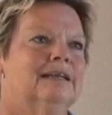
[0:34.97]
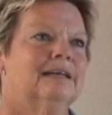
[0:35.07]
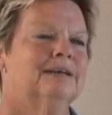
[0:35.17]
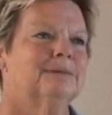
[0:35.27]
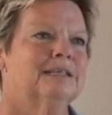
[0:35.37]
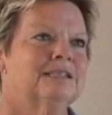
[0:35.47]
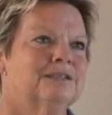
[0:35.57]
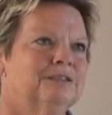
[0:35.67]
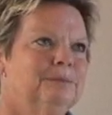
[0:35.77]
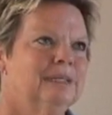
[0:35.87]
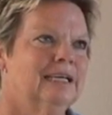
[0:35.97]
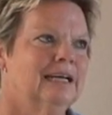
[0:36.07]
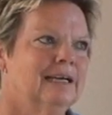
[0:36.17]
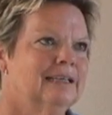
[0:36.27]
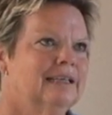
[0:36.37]
My story
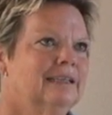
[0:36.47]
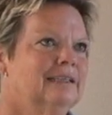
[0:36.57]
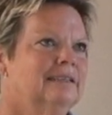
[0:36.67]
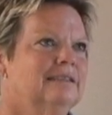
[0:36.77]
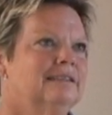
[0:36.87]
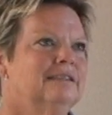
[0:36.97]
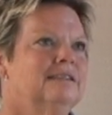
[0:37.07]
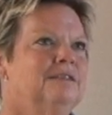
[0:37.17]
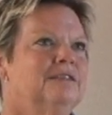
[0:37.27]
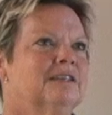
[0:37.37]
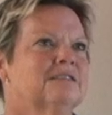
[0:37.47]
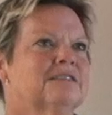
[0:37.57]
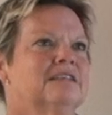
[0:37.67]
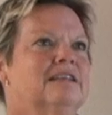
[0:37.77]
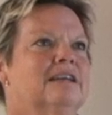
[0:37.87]
began in
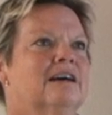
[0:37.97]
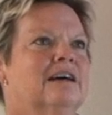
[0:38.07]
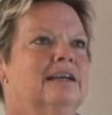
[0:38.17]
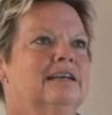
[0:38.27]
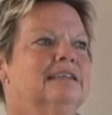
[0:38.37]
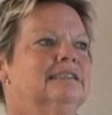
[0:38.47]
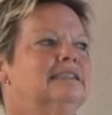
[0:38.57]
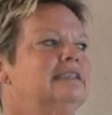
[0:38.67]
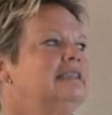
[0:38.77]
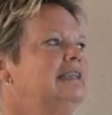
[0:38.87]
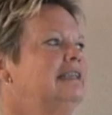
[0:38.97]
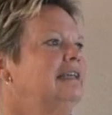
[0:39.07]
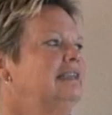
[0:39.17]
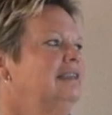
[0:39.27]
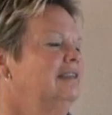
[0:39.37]
2009
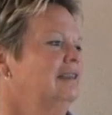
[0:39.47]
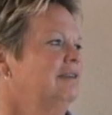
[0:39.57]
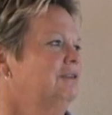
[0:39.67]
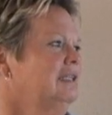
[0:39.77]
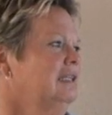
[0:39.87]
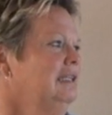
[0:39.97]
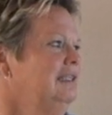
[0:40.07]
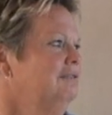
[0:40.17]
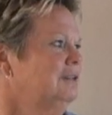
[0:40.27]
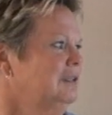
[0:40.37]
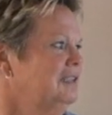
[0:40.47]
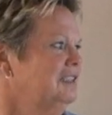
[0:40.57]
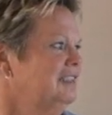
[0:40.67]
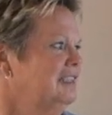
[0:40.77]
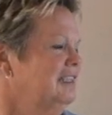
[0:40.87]
at the end of an ugly
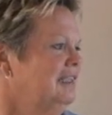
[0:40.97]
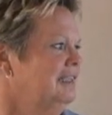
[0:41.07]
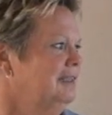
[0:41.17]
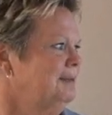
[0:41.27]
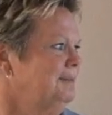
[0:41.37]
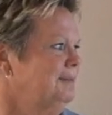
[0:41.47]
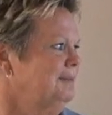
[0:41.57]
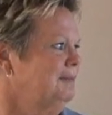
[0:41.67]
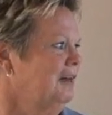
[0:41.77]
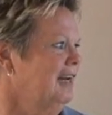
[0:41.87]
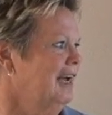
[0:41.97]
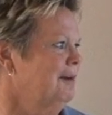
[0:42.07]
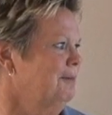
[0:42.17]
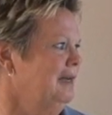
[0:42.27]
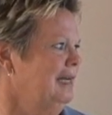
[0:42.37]
divorce, running
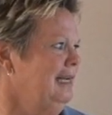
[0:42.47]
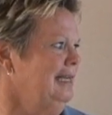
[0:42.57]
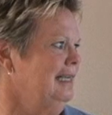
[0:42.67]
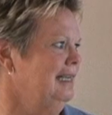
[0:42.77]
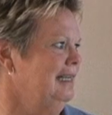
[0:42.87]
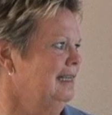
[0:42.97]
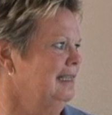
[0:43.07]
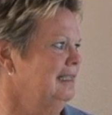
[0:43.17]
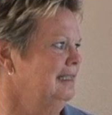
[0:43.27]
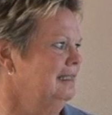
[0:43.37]
out of money and